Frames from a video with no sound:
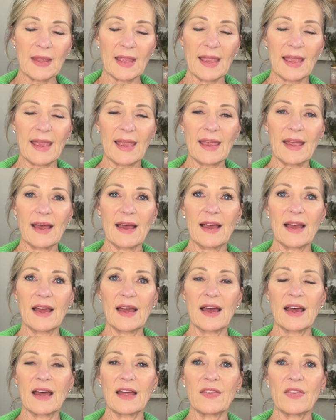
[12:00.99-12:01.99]

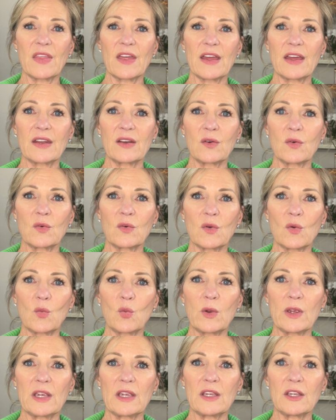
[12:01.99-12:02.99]
and then
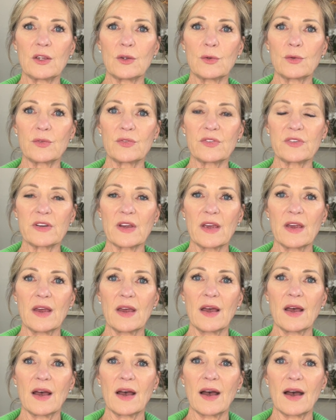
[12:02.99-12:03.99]
we used
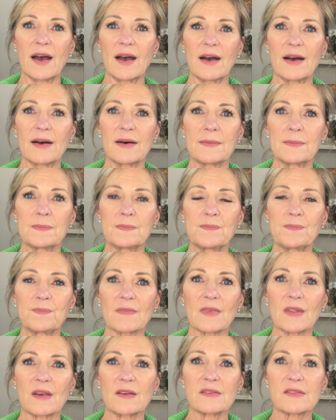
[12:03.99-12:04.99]

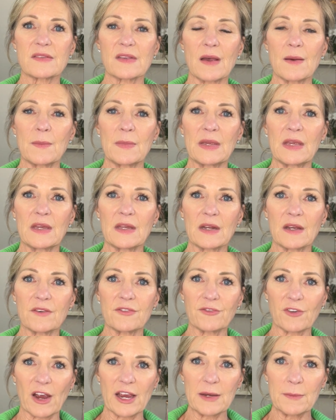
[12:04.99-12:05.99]
some in a
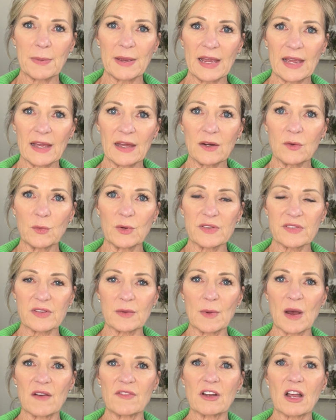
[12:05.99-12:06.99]
frying pan with
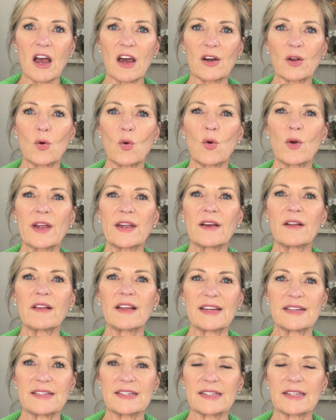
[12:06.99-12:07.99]
some avocado oil
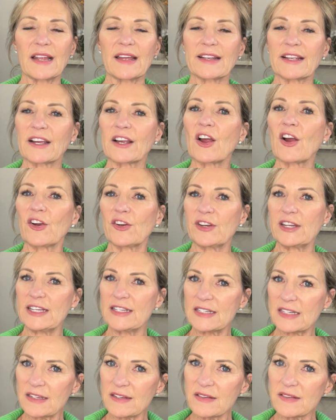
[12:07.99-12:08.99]
and did like a
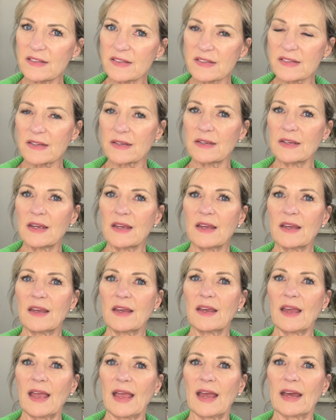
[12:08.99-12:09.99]
carnitas.
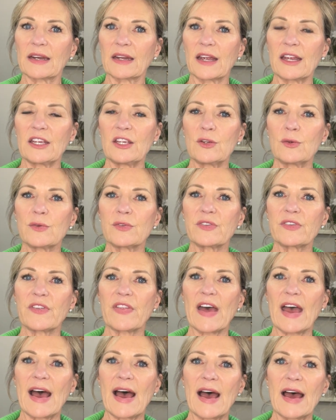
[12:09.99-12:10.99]
And I used
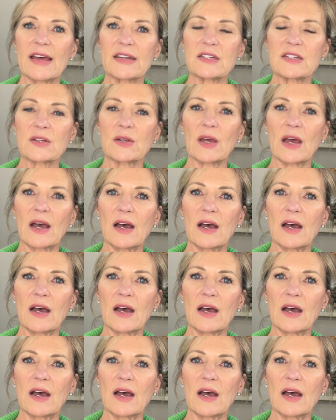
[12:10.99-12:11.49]
that.